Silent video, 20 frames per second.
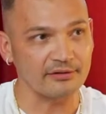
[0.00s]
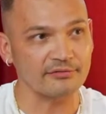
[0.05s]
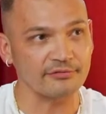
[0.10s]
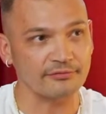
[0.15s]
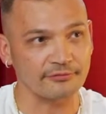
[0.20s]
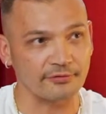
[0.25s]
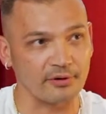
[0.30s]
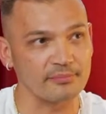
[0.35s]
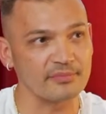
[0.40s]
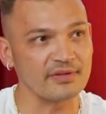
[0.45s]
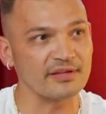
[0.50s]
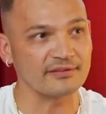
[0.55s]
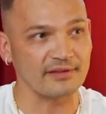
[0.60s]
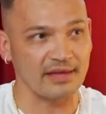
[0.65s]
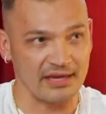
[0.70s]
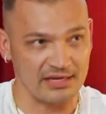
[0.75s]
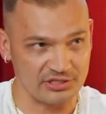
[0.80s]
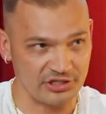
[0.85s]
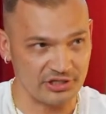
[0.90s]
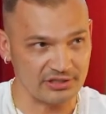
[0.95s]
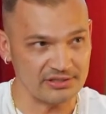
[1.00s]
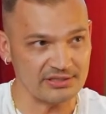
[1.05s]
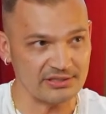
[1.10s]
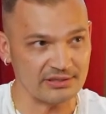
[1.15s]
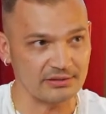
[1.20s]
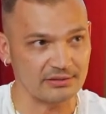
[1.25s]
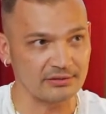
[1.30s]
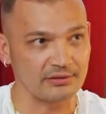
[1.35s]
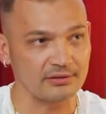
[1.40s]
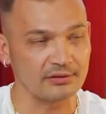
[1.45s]
from this agent,
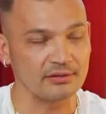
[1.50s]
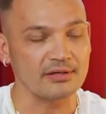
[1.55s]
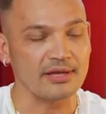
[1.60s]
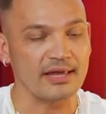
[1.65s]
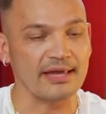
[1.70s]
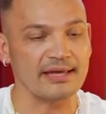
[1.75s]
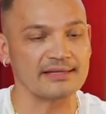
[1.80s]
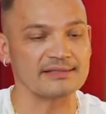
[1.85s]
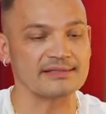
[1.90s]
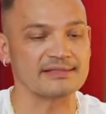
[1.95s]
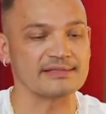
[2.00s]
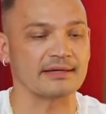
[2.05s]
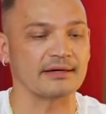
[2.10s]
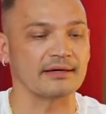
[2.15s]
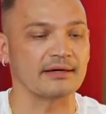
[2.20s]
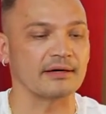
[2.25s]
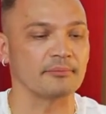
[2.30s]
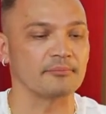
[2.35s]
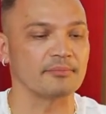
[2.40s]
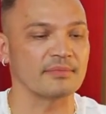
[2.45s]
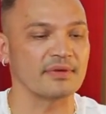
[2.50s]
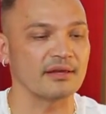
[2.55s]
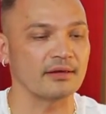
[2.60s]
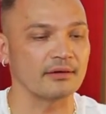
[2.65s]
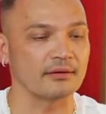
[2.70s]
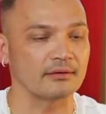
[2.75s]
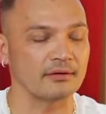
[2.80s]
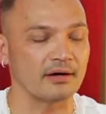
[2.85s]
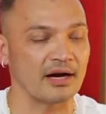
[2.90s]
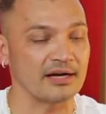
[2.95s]
and
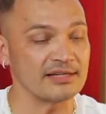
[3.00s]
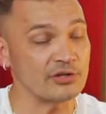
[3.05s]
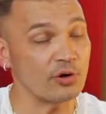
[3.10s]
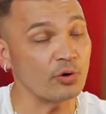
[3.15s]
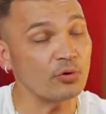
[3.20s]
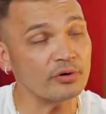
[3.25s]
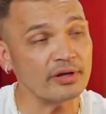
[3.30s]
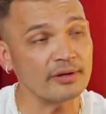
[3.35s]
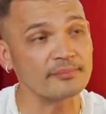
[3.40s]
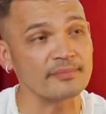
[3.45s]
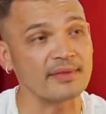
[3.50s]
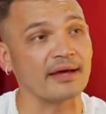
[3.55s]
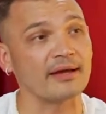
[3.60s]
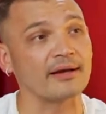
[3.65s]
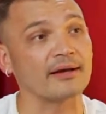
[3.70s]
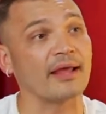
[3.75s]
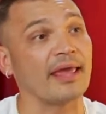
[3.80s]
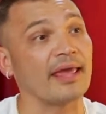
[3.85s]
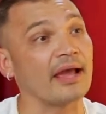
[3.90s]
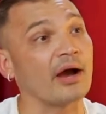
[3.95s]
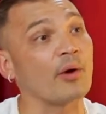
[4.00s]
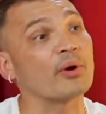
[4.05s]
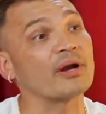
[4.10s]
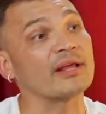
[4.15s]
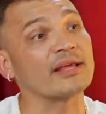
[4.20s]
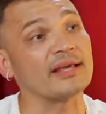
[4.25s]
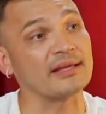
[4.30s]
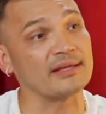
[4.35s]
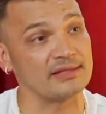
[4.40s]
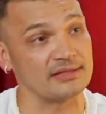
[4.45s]
I told him that, hey, I want to
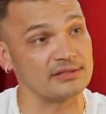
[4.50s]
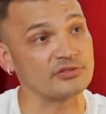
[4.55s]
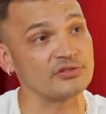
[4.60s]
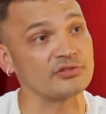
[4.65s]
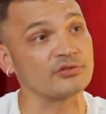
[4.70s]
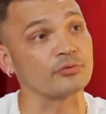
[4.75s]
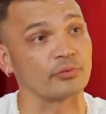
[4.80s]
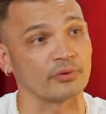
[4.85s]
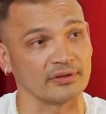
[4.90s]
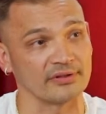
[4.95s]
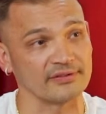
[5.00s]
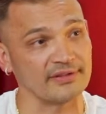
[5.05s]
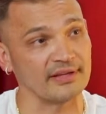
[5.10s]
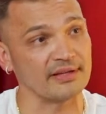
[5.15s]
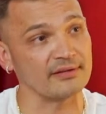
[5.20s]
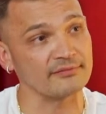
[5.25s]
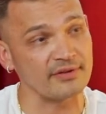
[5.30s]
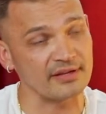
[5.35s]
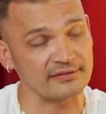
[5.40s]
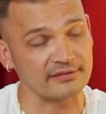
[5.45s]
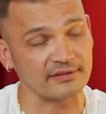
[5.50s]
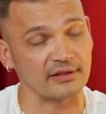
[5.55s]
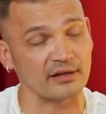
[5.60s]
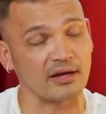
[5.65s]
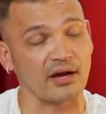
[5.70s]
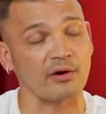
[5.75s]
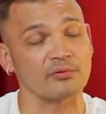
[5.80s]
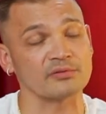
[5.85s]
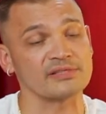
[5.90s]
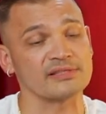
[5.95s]
get into real estate investing.
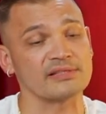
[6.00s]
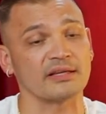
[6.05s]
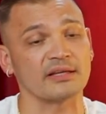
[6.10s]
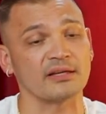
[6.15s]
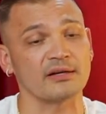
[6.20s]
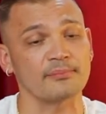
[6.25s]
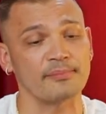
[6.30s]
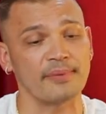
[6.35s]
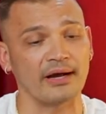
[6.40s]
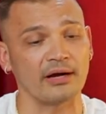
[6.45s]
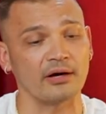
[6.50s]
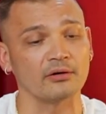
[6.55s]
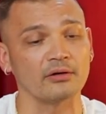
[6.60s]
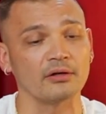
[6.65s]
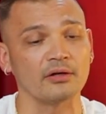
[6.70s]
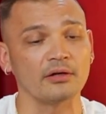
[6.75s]
I was thinking about